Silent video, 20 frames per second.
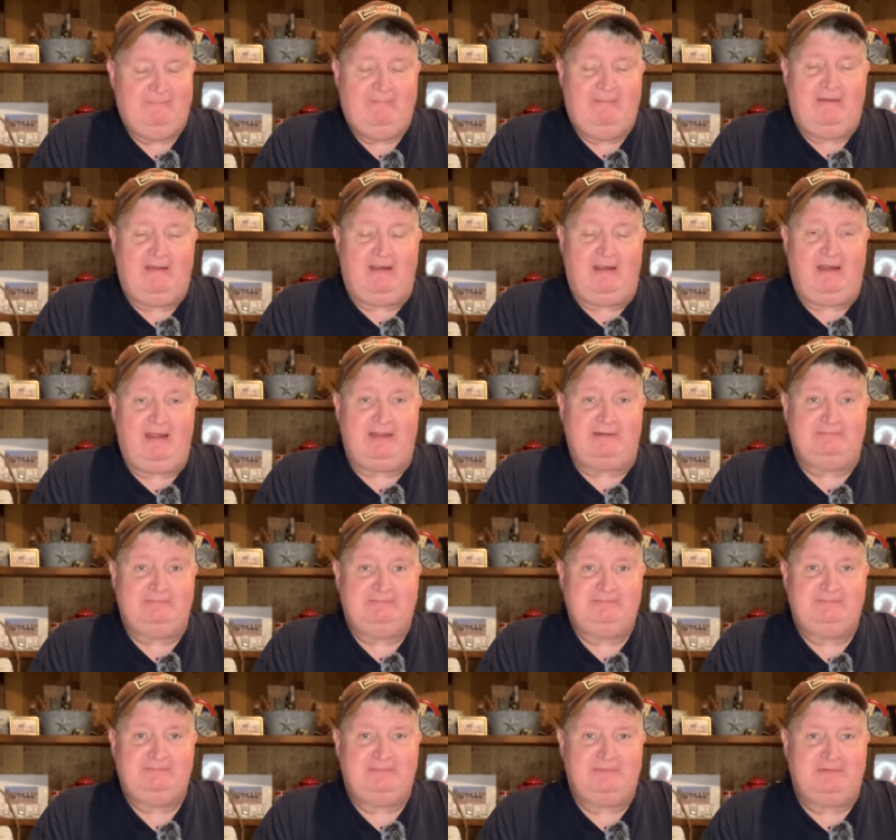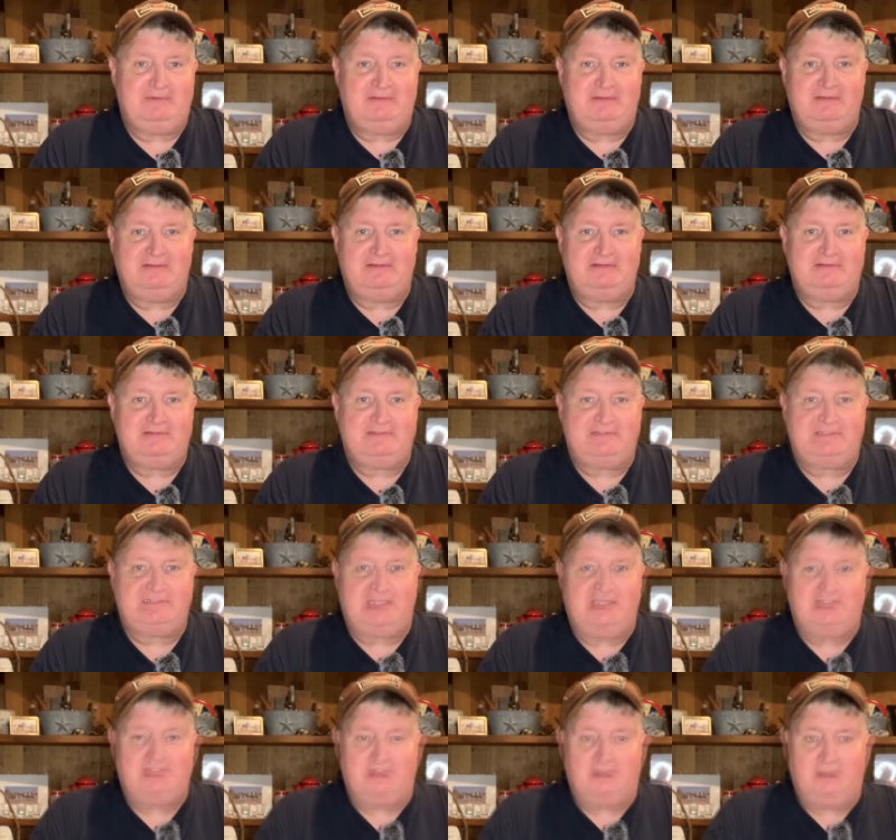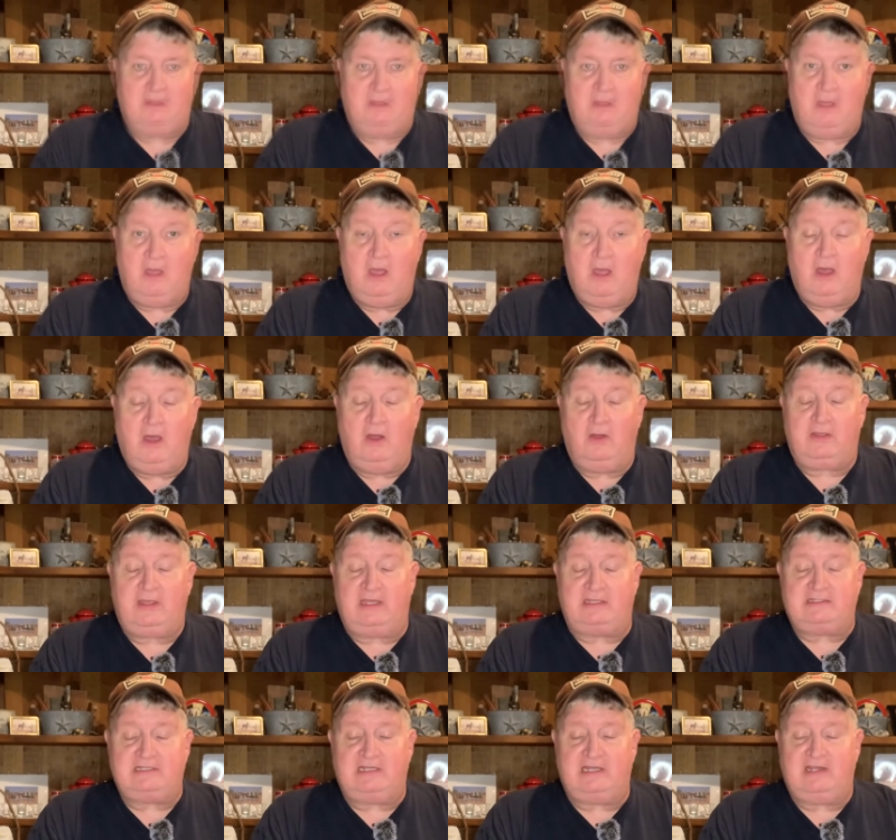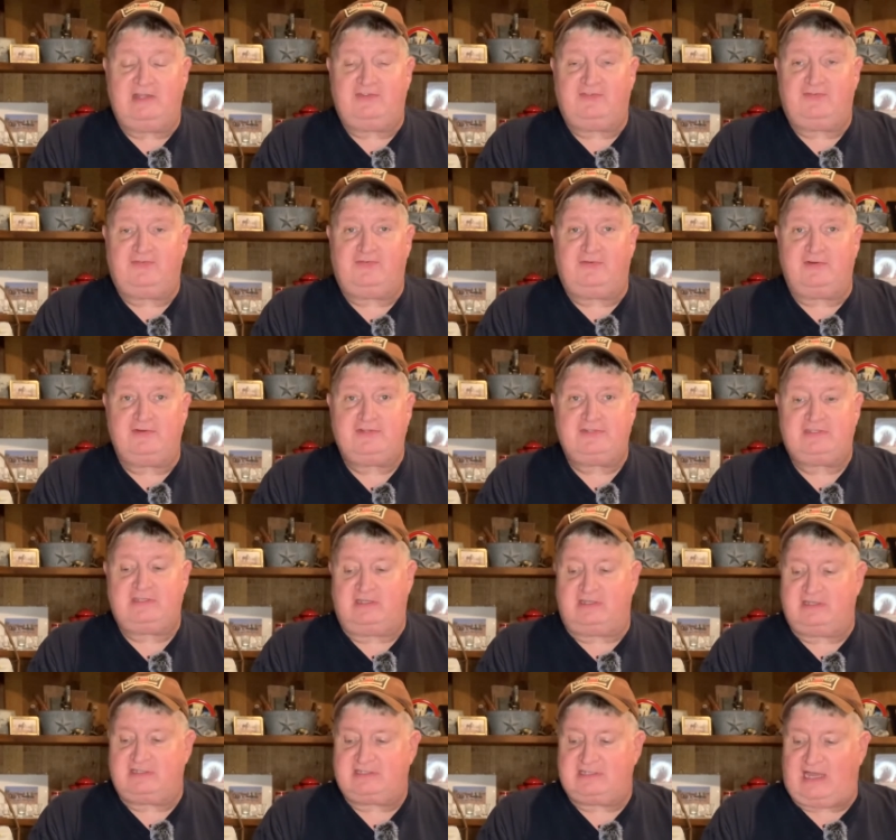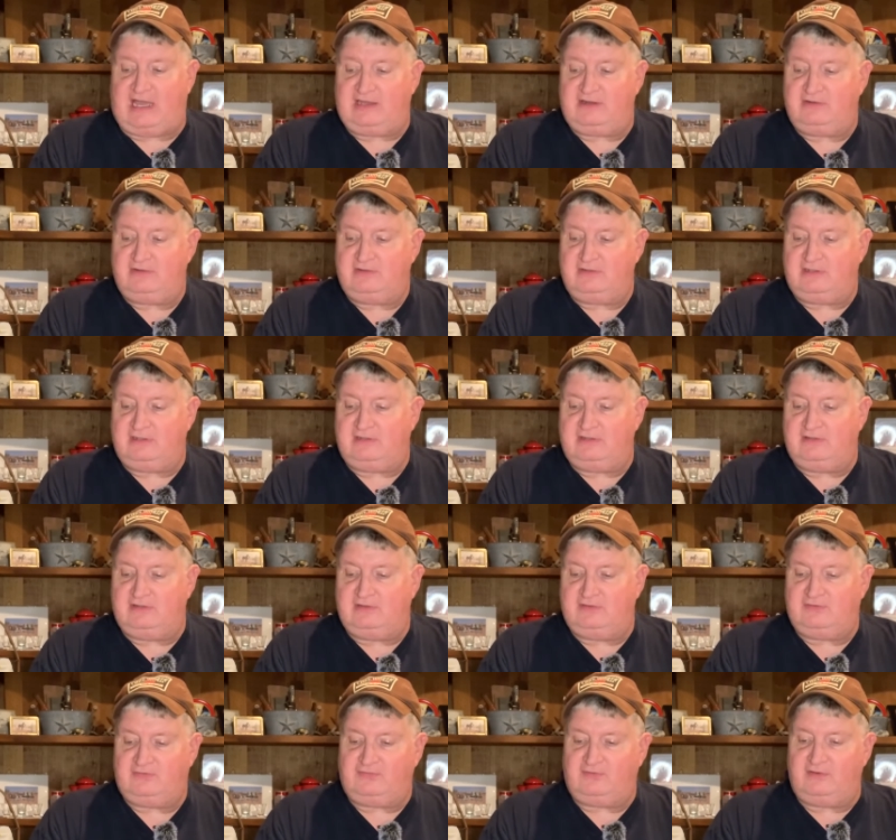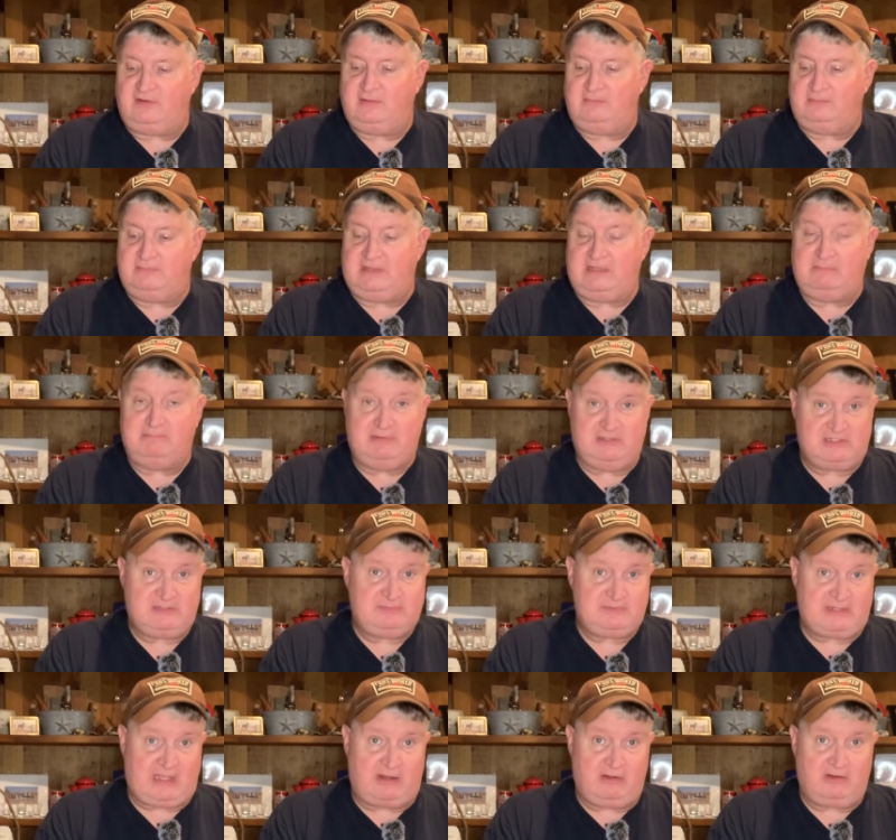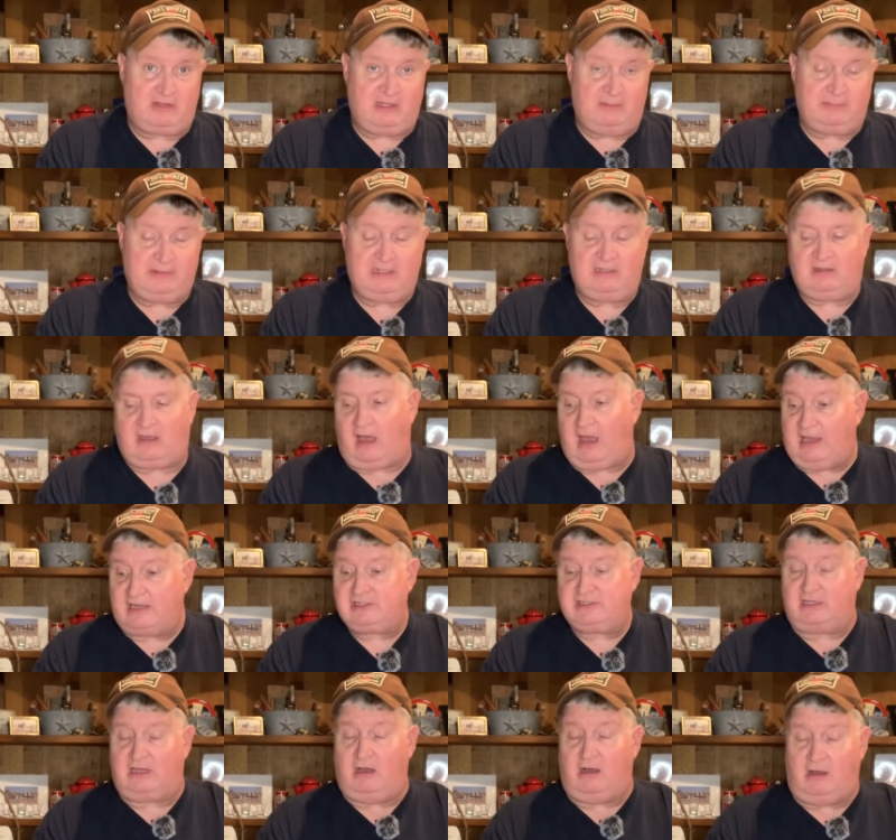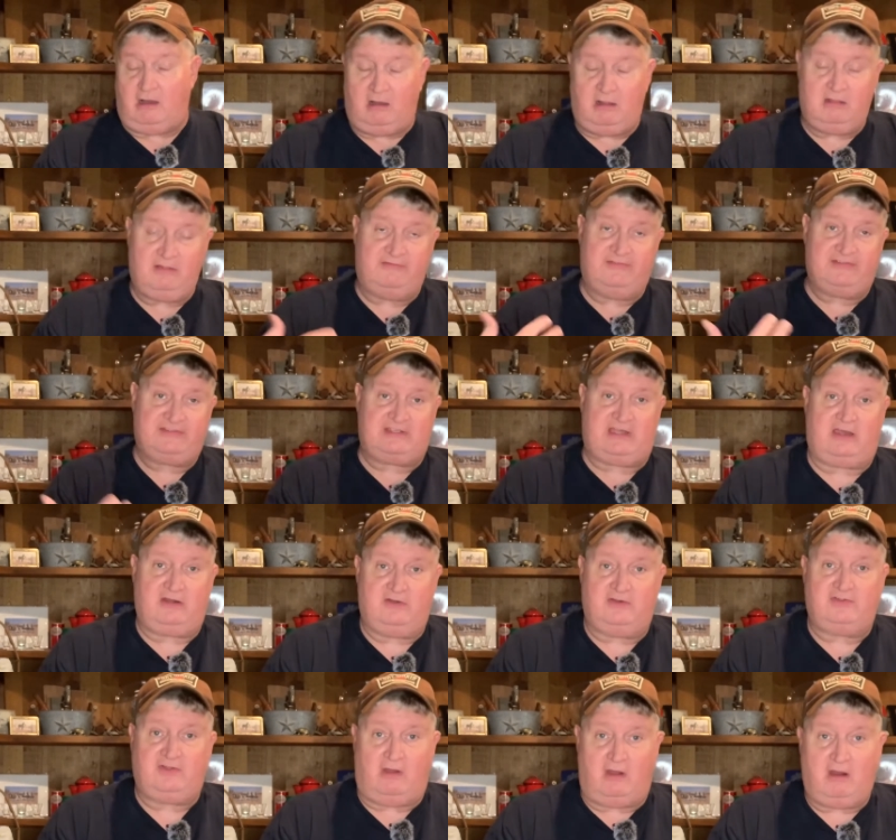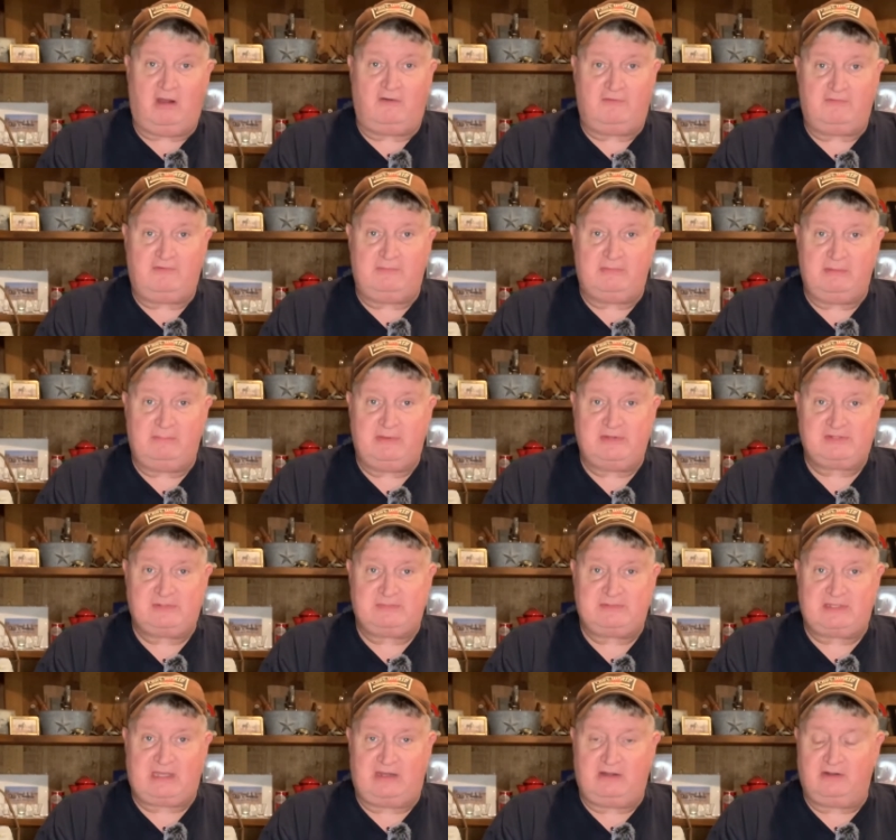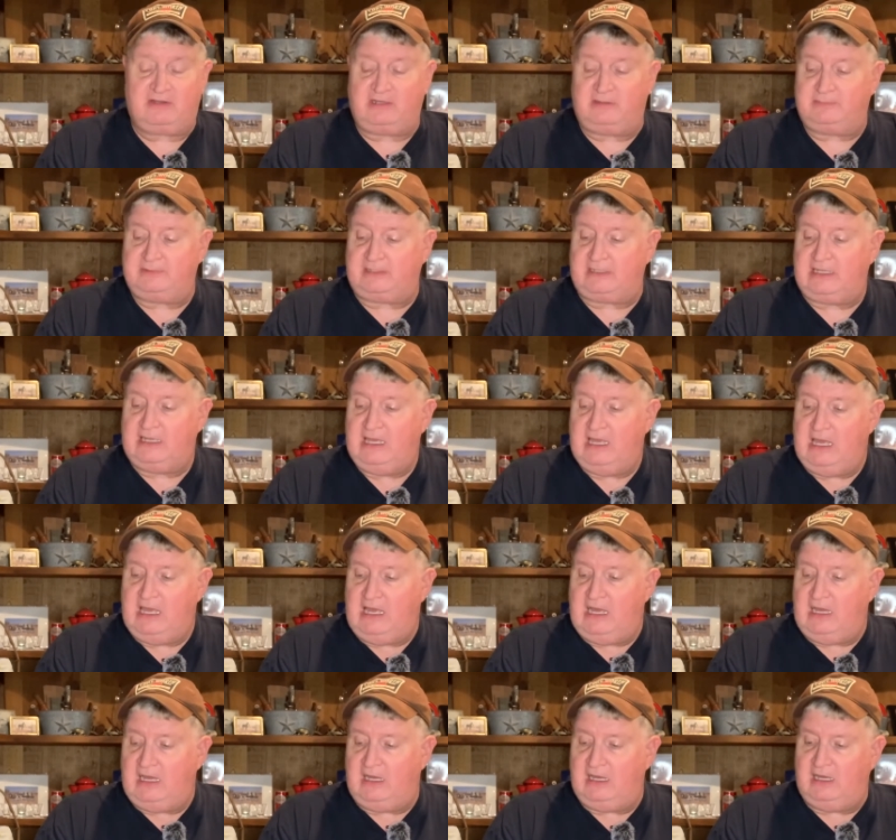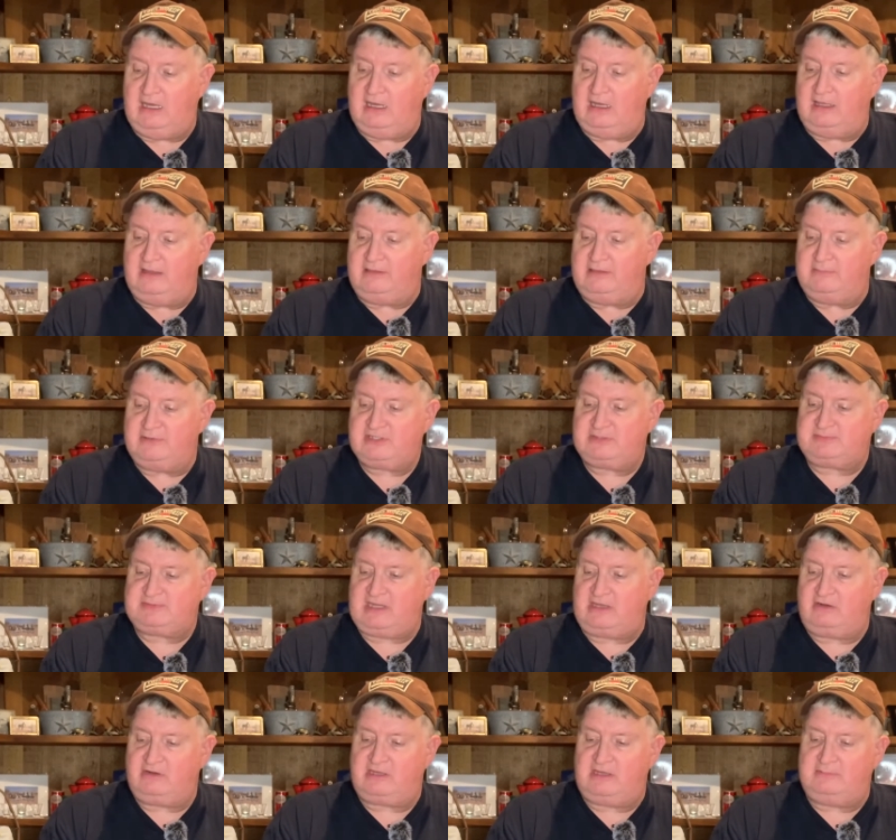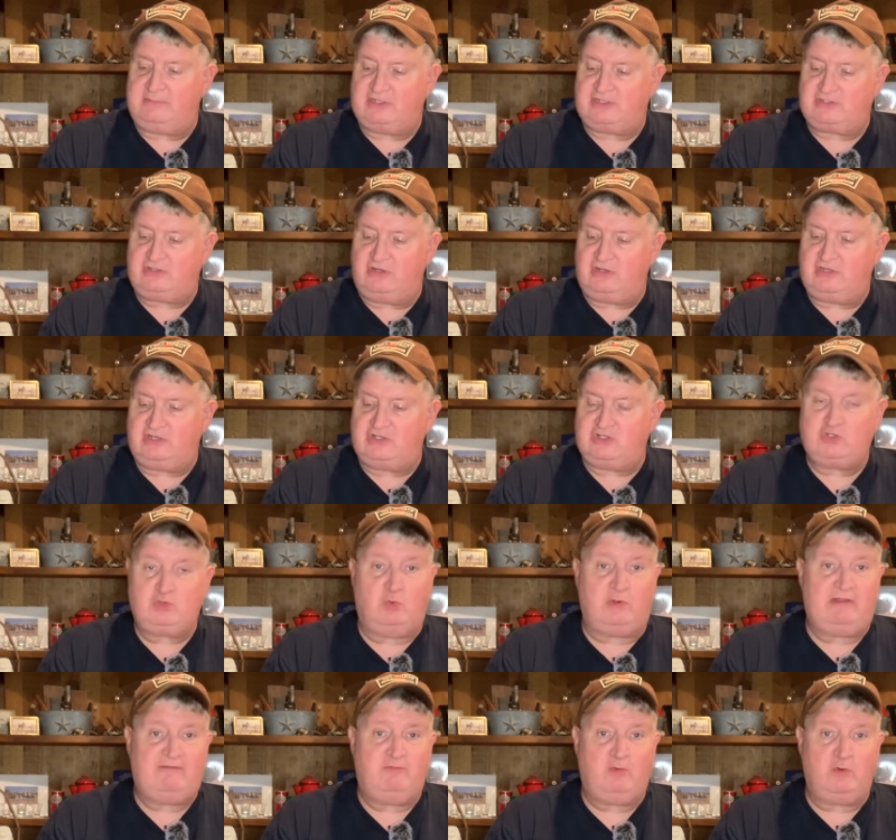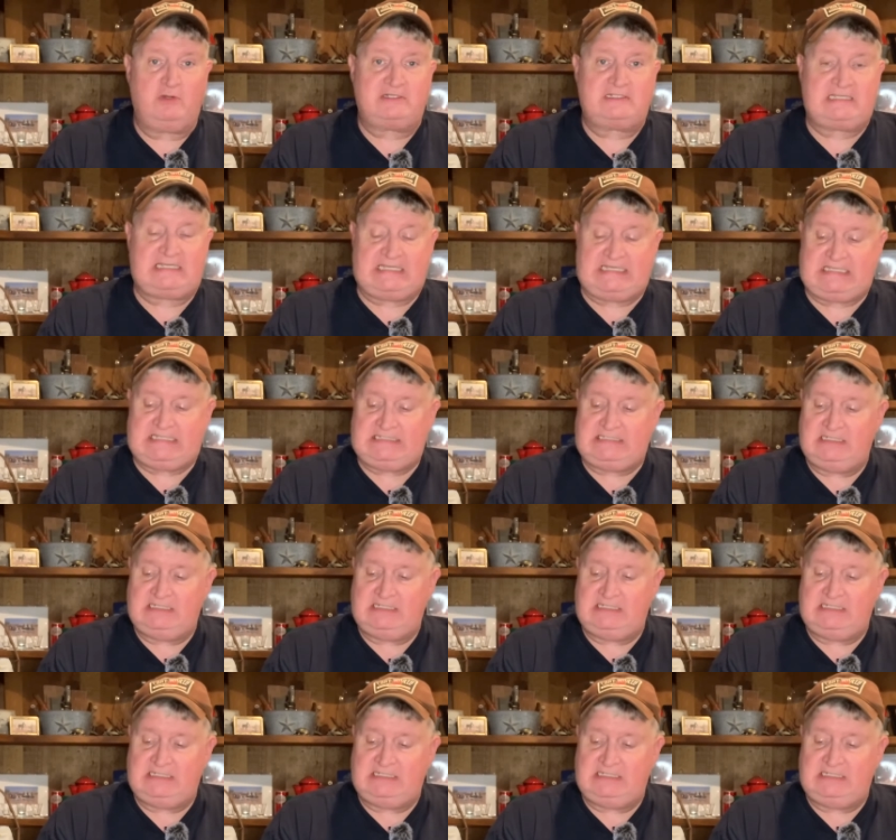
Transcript: All right, stay tuned. Okay, tonight's first cider is from the Bishop Cider Company. Actually, all of the ciders are from the Bishop Cider Company. The Bishop Cider Company started in 2014.